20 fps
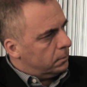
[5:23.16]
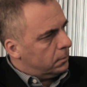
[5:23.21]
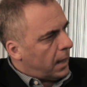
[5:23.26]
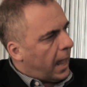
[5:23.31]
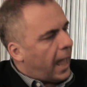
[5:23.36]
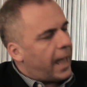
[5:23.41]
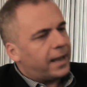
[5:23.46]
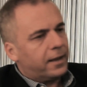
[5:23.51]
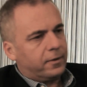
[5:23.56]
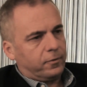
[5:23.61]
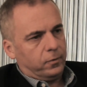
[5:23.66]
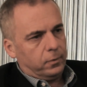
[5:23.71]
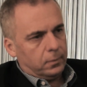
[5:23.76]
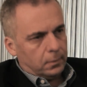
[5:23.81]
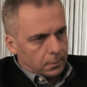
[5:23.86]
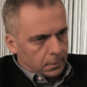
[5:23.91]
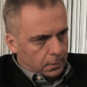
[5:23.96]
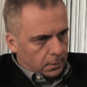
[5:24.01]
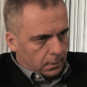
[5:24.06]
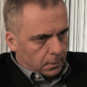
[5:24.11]
act
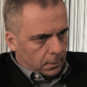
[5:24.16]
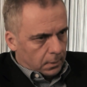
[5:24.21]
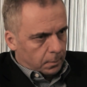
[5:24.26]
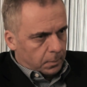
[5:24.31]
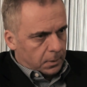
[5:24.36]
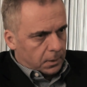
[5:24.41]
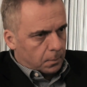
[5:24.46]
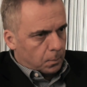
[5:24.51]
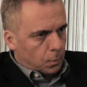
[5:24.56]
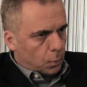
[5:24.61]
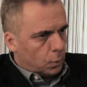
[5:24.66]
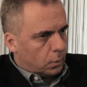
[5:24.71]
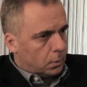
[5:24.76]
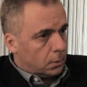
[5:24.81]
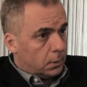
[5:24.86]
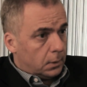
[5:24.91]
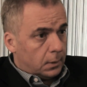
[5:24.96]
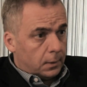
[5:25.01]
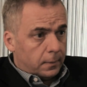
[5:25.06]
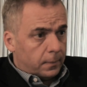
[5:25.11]
a bit
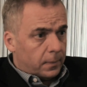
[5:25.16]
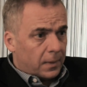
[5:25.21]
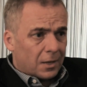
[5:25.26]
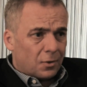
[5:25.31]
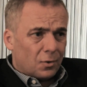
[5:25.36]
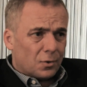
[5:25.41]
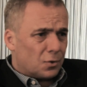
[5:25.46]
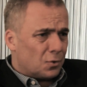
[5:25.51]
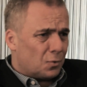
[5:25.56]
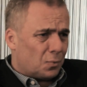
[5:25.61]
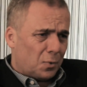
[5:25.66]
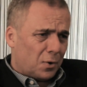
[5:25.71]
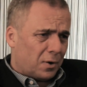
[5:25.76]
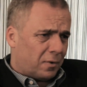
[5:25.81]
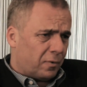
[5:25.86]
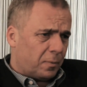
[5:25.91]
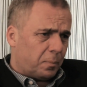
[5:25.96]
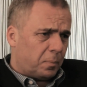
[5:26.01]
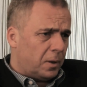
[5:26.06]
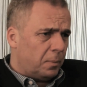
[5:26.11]
more, that doesn't work
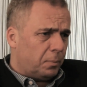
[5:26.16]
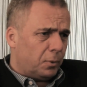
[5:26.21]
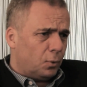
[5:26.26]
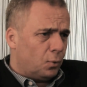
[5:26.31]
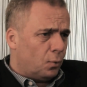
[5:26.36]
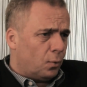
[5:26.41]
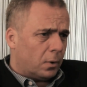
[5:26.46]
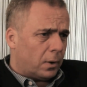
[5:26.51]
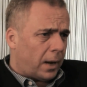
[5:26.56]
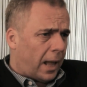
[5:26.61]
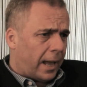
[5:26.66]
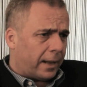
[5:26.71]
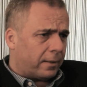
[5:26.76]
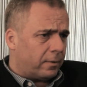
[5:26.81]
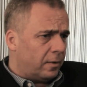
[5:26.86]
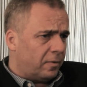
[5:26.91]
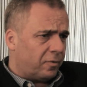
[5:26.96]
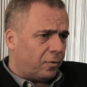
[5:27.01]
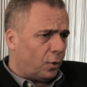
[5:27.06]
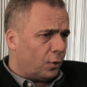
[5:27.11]
for people who are
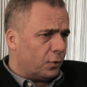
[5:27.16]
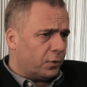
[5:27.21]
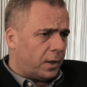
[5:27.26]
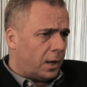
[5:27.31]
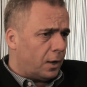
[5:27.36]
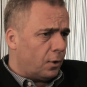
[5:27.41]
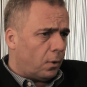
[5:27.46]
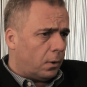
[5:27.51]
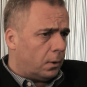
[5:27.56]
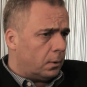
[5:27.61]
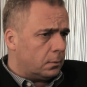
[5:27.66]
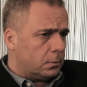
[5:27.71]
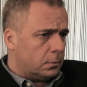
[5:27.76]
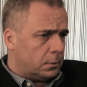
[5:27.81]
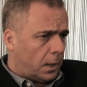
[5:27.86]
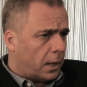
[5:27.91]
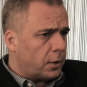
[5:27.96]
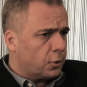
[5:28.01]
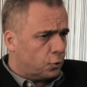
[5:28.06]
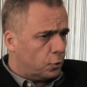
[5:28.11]
active all day long.
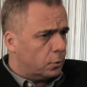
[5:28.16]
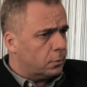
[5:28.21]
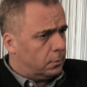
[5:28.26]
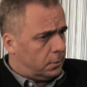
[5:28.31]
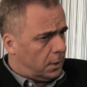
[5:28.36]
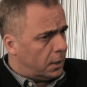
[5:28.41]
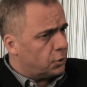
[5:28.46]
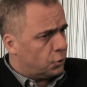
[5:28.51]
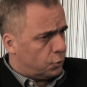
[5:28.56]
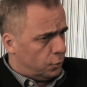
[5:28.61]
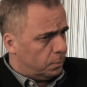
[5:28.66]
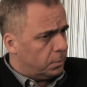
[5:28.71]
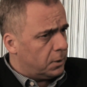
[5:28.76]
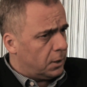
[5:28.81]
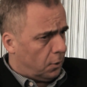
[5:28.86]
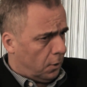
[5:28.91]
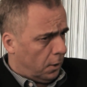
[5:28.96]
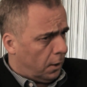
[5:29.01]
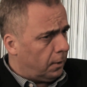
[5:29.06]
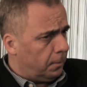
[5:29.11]
They should be
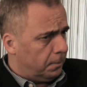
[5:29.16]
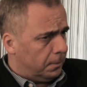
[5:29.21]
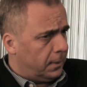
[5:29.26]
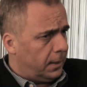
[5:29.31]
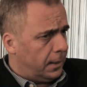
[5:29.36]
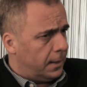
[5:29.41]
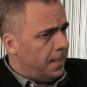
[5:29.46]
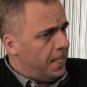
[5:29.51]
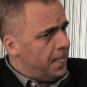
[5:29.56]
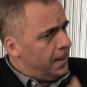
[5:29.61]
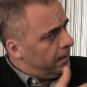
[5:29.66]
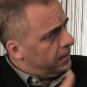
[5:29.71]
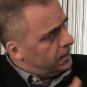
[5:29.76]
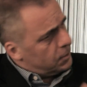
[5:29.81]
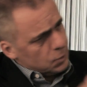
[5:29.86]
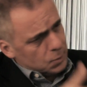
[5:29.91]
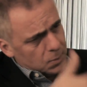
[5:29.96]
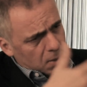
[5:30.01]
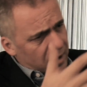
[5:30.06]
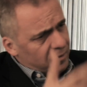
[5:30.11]
calm.
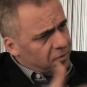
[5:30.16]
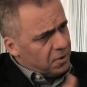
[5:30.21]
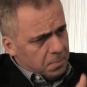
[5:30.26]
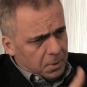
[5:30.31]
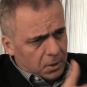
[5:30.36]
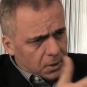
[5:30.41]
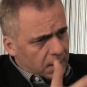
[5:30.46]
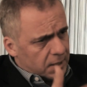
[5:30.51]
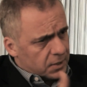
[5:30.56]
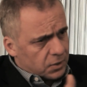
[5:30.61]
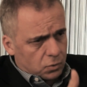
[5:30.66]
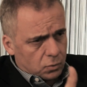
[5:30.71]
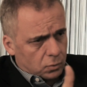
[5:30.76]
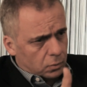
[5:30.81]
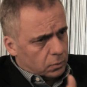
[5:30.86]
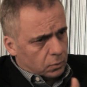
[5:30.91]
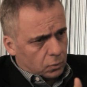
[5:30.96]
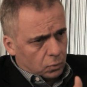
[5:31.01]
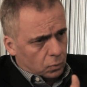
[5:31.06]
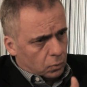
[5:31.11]
So everybody has
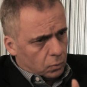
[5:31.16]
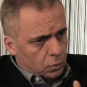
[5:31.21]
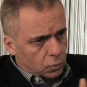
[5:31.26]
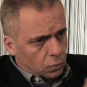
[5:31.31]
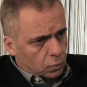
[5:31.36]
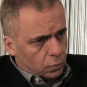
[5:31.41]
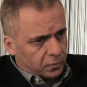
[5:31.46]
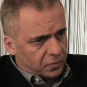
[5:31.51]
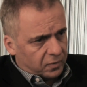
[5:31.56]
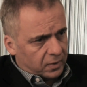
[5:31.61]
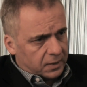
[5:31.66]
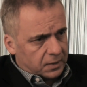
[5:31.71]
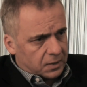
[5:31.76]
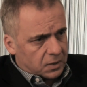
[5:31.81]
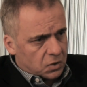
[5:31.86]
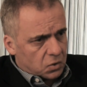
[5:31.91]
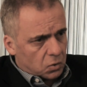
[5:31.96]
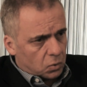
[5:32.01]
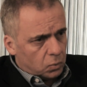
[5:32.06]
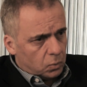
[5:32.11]
to find
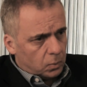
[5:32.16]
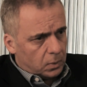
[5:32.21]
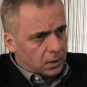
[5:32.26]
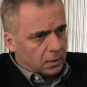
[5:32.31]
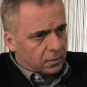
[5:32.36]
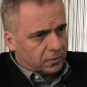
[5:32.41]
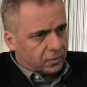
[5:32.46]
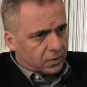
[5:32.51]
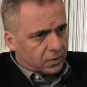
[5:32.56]
his own way of